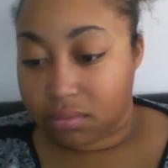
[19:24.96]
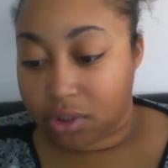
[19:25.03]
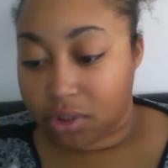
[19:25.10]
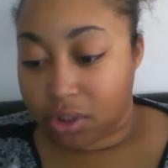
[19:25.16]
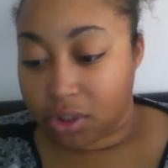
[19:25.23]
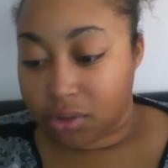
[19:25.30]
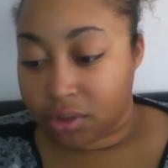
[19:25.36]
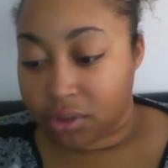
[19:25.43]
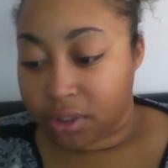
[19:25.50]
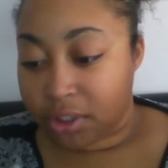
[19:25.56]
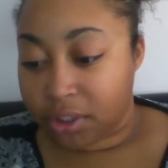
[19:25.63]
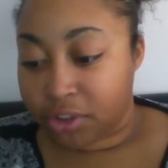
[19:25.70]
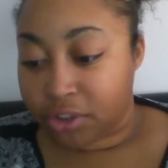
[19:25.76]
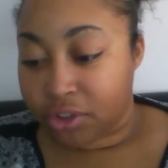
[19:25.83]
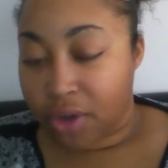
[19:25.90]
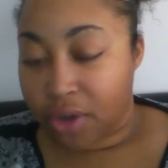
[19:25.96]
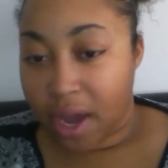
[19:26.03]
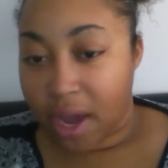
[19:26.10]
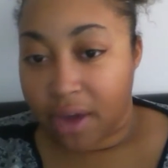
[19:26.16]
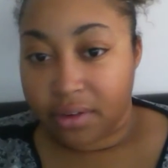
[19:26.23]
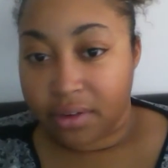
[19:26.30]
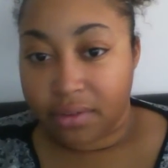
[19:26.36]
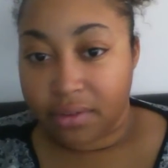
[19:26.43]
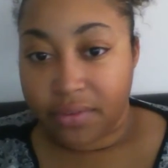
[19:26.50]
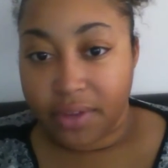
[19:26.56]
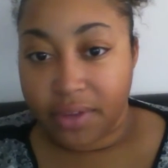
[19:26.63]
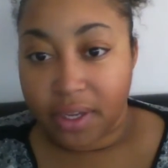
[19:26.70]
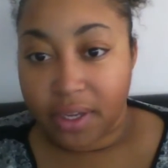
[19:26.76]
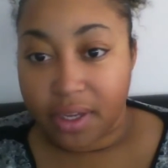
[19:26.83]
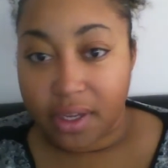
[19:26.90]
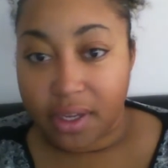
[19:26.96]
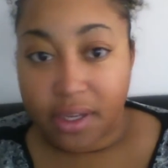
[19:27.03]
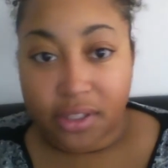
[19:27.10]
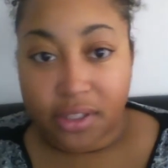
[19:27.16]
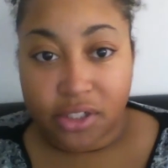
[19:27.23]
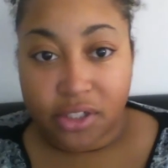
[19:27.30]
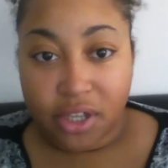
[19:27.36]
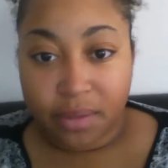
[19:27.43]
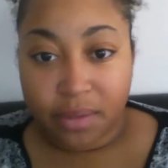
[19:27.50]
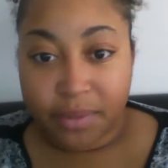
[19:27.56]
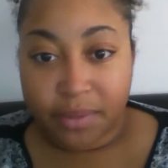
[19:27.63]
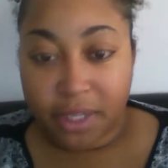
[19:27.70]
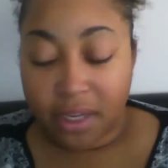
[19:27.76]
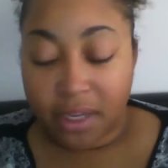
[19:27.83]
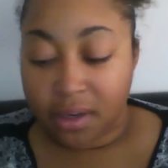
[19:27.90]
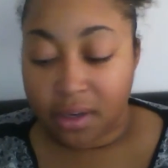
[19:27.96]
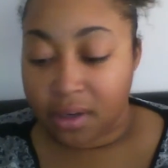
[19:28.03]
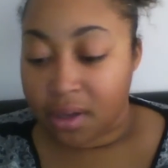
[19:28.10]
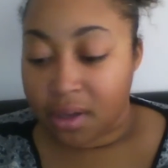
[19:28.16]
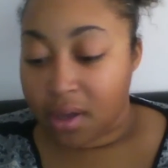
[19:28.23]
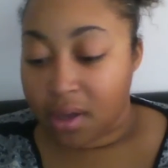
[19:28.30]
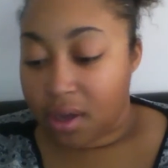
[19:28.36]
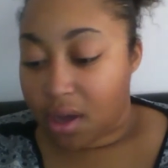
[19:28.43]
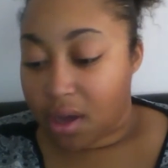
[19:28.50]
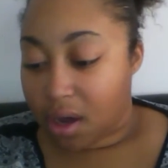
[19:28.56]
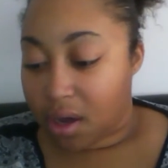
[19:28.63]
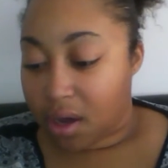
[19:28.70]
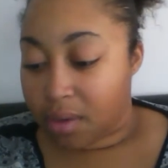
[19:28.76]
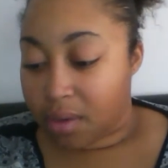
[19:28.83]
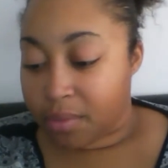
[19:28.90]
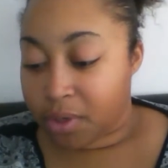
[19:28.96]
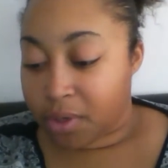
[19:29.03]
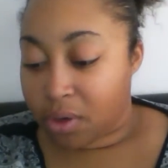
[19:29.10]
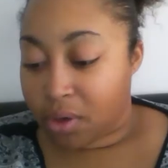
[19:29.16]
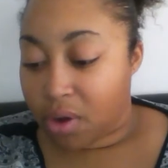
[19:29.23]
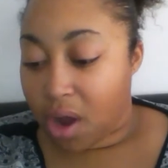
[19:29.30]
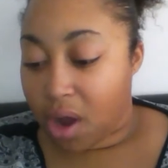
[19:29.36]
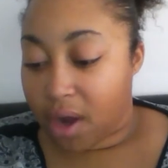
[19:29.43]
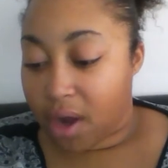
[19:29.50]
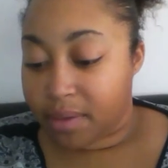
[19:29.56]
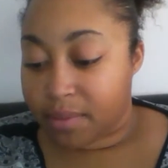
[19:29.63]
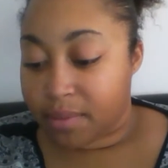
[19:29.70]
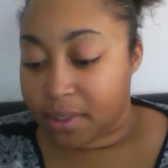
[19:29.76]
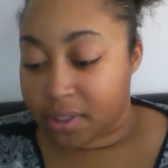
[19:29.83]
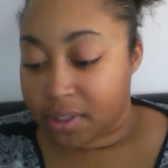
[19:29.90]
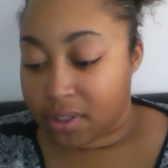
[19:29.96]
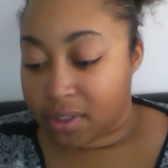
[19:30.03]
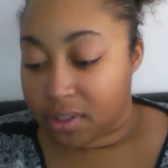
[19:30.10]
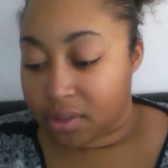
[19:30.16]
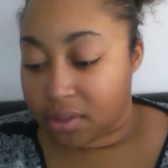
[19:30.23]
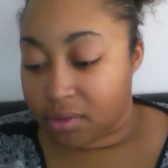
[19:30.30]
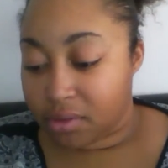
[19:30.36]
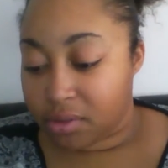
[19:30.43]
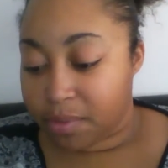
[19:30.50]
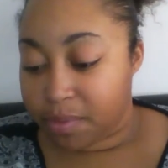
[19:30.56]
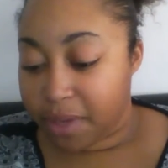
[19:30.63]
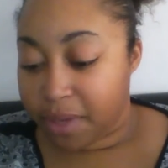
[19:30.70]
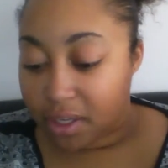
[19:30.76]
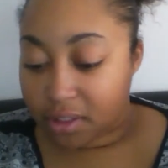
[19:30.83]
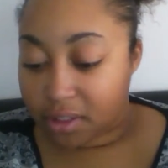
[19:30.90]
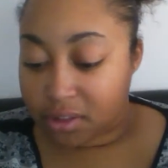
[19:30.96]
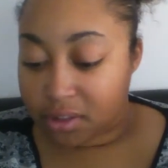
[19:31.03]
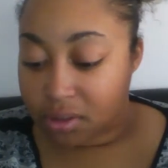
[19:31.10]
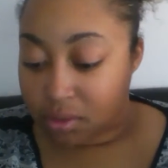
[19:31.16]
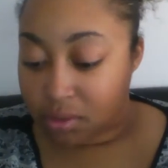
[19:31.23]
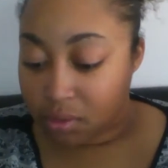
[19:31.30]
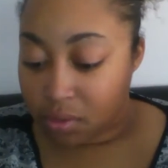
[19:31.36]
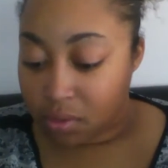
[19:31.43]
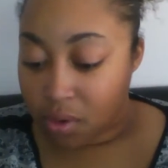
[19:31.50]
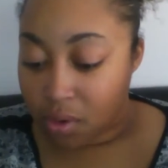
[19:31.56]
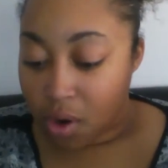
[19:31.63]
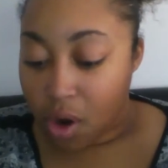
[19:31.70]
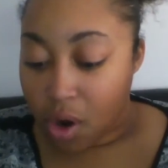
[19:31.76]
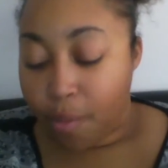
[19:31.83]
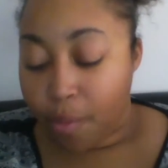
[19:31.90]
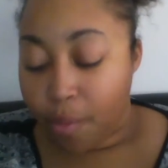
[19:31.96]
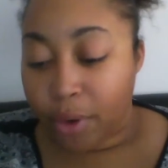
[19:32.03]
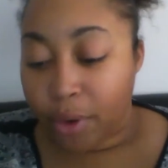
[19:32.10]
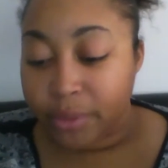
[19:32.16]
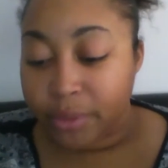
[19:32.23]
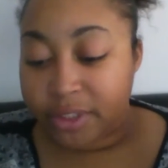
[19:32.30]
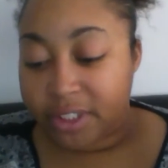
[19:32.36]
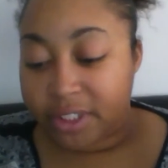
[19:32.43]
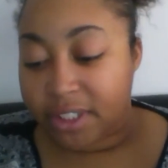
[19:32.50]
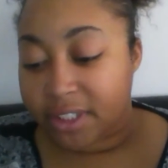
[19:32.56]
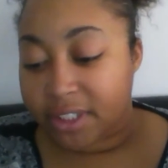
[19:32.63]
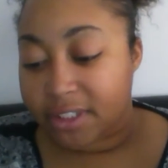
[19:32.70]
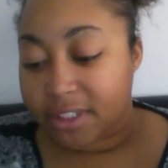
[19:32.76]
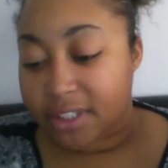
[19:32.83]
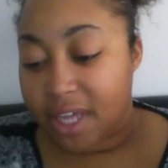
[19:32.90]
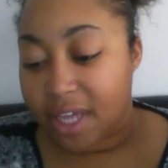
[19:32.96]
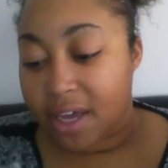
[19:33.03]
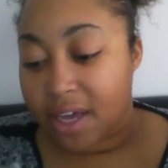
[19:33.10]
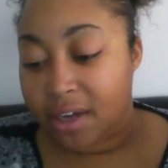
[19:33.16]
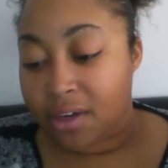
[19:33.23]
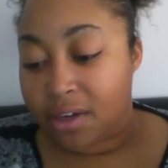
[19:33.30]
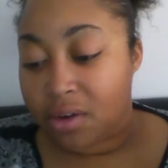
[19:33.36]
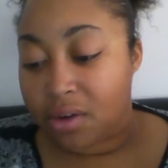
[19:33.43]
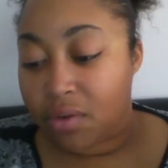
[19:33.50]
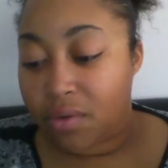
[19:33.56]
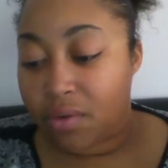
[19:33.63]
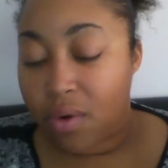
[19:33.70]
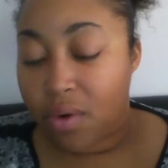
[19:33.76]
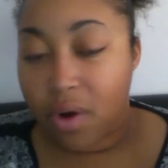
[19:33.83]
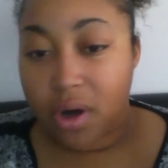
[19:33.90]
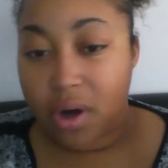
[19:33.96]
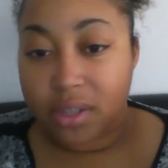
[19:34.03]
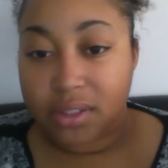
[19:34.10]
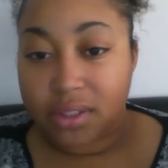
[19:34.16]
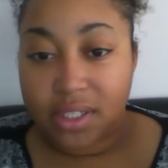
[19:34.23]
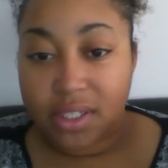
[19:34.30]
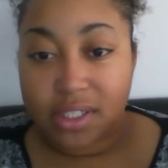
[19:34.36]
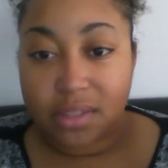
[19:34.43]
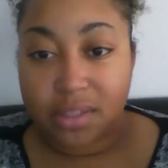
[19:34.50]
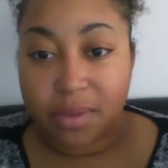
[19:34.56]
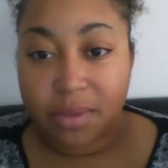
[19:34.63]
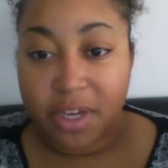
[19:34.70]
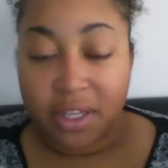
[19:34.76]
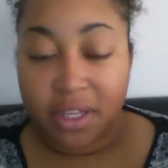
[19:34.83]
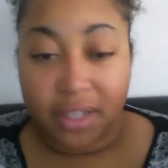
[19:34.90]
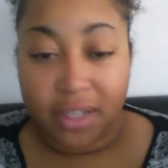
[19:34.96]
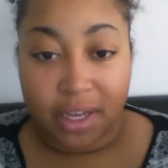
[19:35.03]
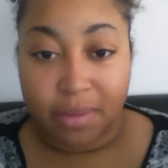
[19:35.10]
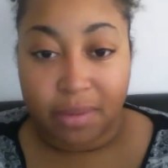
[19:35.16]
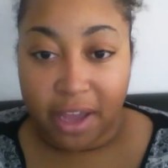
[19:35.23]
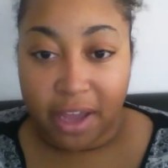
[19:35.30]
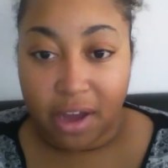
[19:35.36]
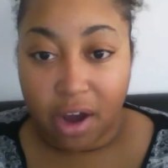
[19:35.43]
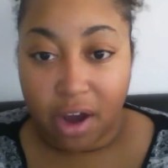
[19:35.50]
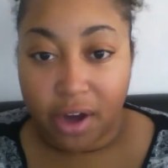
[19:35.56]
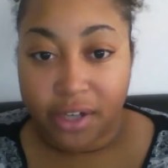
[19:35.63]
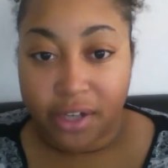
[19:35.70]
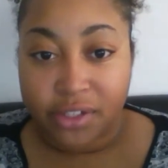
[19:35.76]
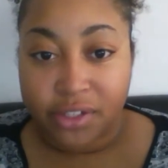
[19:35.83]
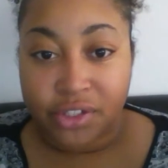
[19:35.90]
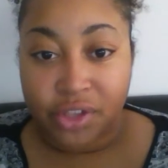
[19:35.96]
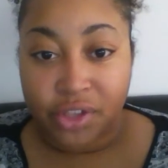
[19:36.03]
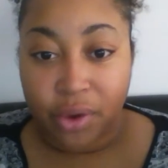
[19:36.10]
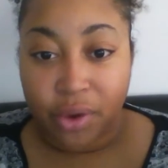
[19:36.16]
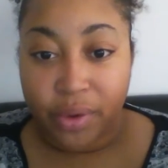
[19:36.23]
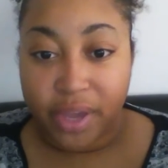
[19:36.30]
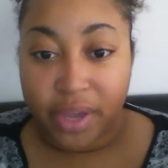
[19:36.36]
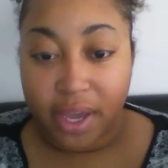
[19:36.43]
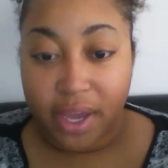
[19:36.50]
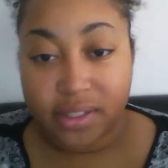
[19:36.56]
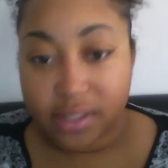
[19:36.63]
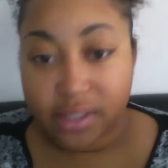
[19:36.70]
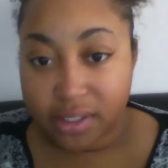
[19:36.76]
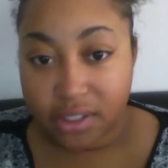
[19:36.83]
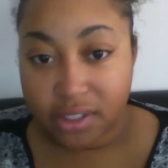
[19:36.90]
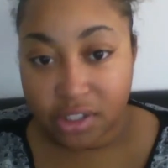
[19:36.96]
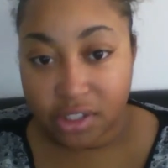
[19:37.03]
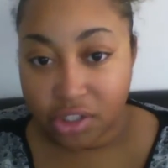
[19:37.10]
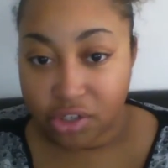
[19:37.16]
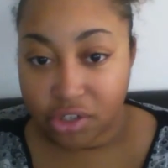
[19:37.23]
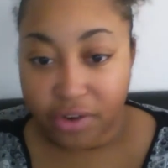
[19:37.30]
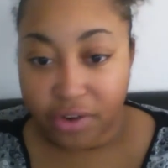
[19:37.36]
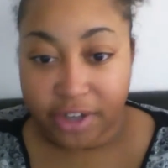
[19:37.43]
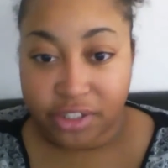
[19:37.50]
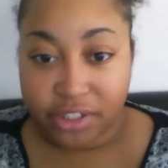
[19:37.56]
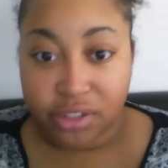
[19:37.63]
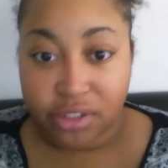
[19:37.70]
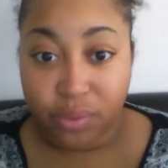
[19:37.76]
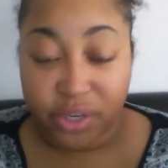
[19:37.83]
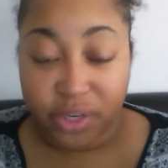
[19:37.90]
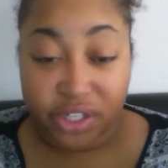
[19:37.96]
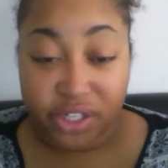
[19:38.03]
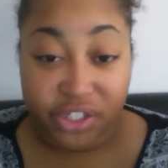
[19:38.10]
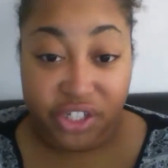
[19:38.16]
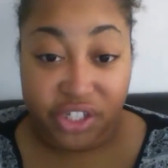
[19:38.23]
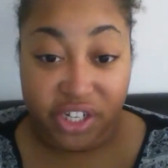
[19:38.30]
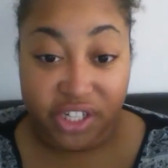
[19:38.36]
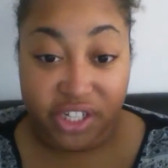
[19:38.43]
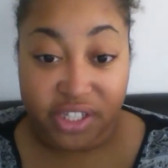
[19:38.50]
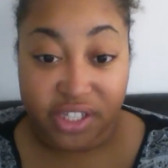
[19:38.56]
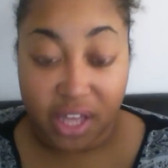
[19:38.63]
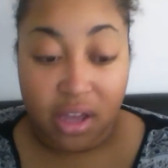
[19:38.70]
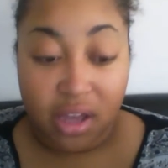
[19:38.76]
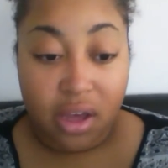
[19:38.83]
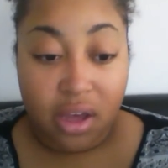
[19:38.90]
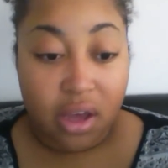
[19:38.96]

children of Israel out of Egypt, and um, you know God had been you know speaking to Moses, and you know of course he's being led by God, and so he has to listen to the directions of what it is that